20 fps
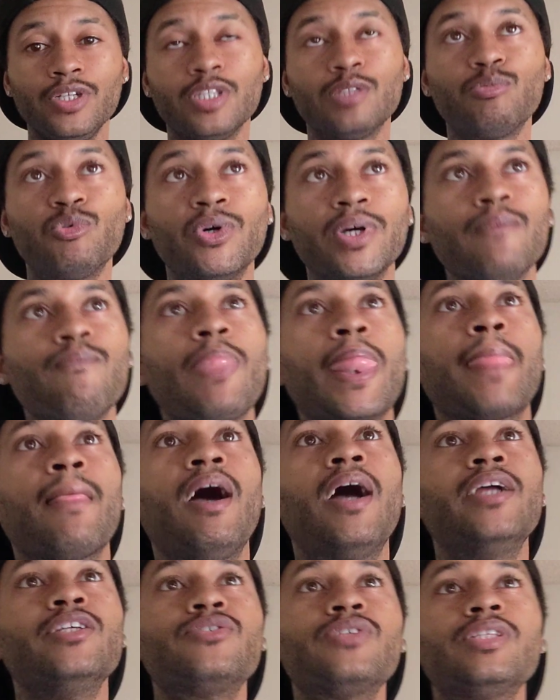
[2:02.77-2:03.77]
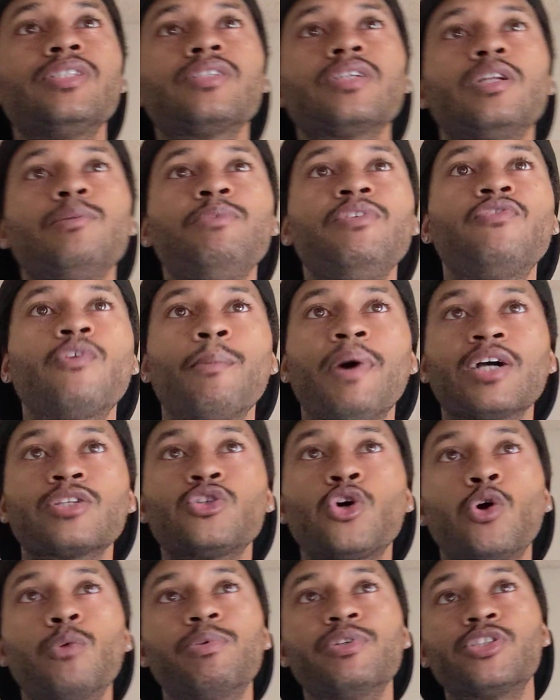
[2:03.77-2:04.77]
You get the point. All right, so this is going to be from
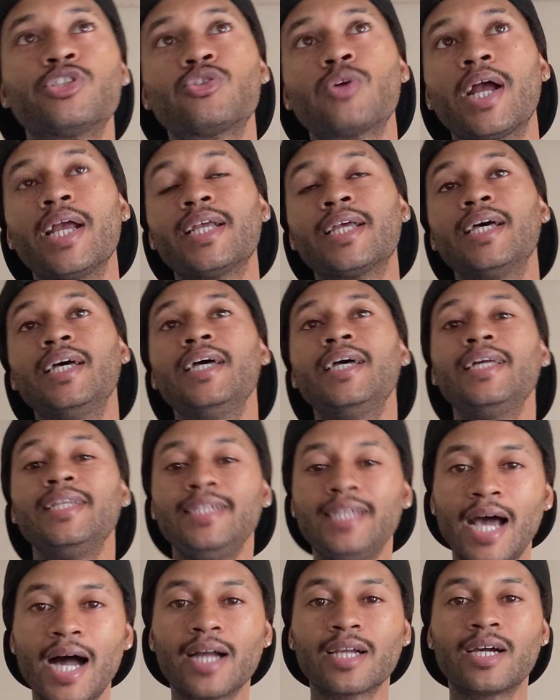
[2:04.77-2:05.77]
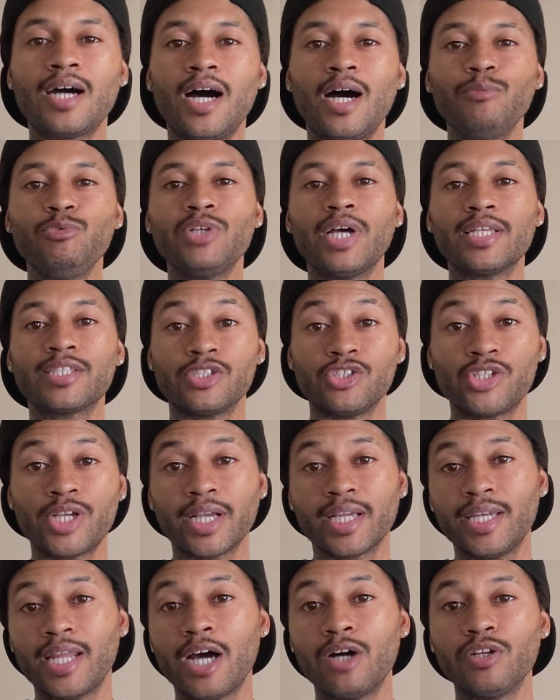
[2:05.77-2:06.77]
OctoberStrike.com. You guys can
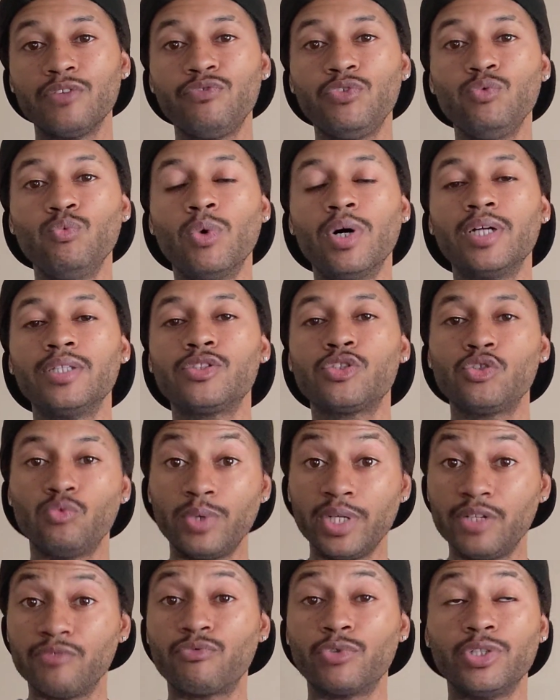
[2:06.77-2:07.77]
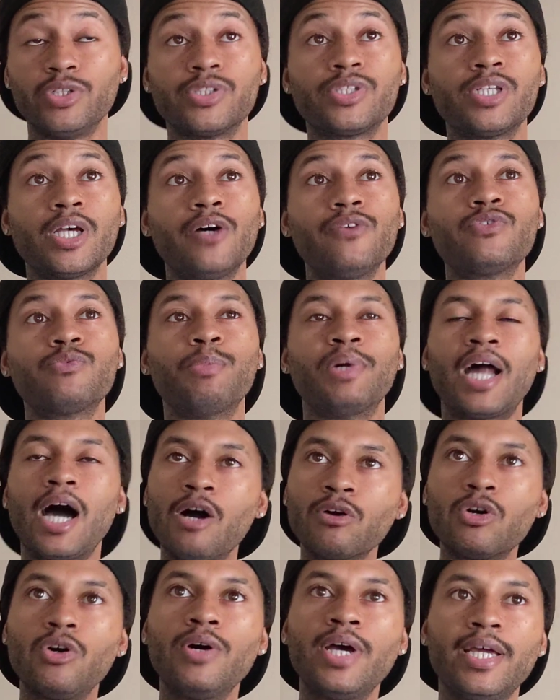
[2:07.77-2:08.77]
check it out if you want to read it for yourselves, but
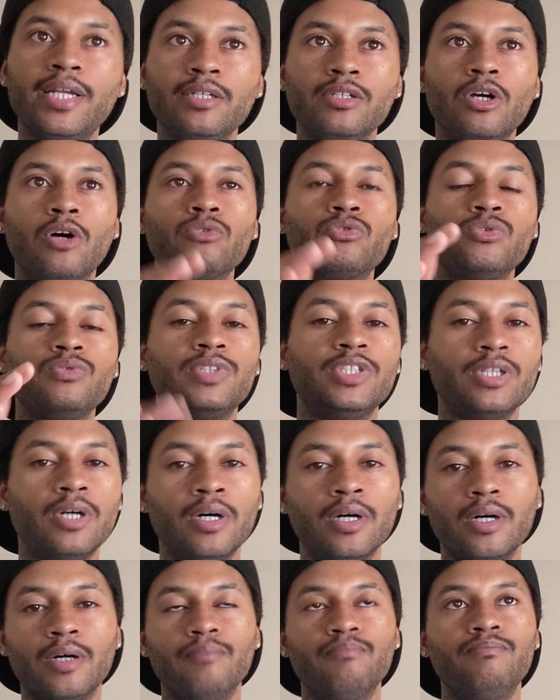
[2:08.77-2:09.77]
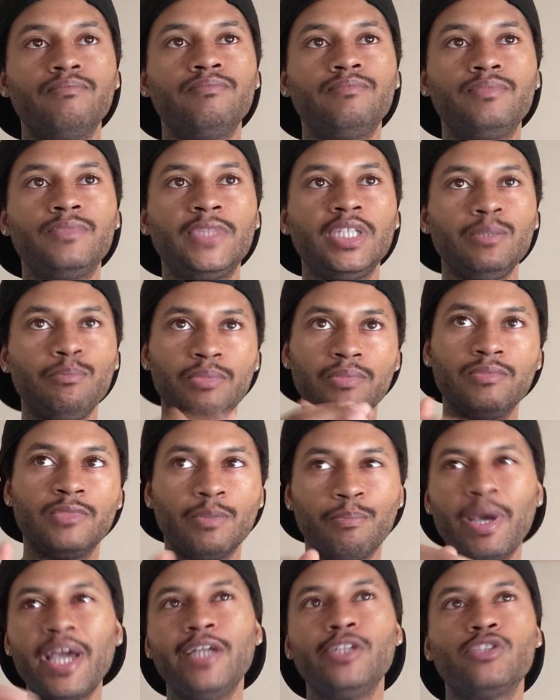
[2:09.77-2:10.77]
I'll go ahead and go through the, uh, the,
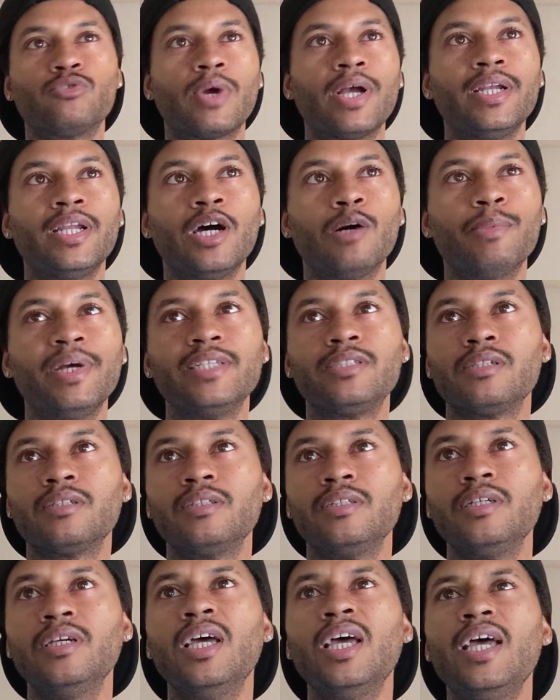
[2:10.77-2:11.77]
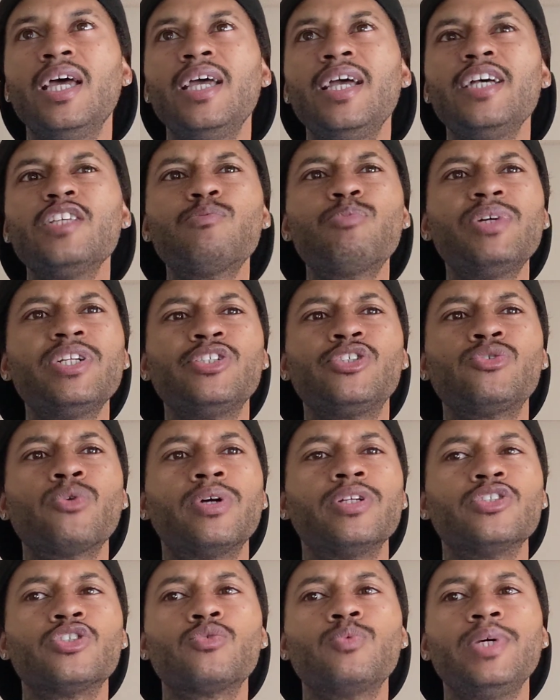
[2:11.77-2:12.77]
the page right now, basically. It's pretty
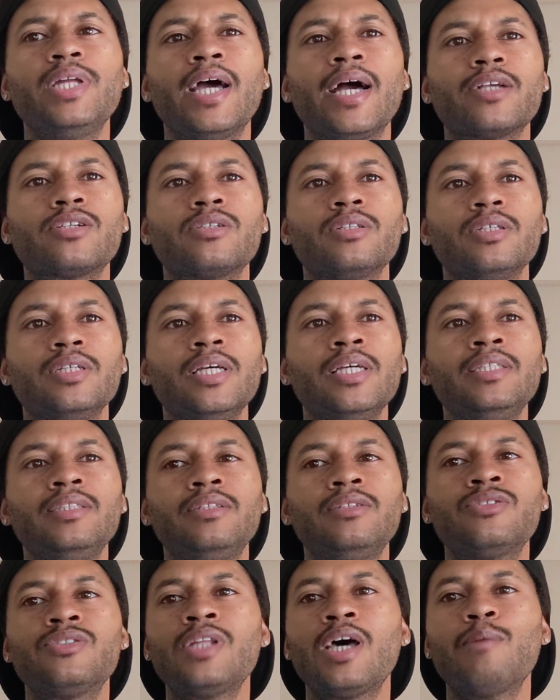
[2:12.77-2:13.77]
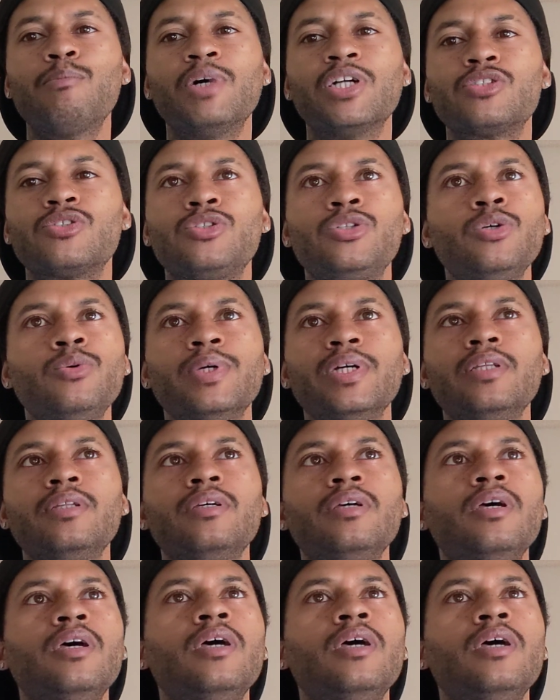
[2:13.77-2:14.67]
short and sweet, actually. It, there's not much to it.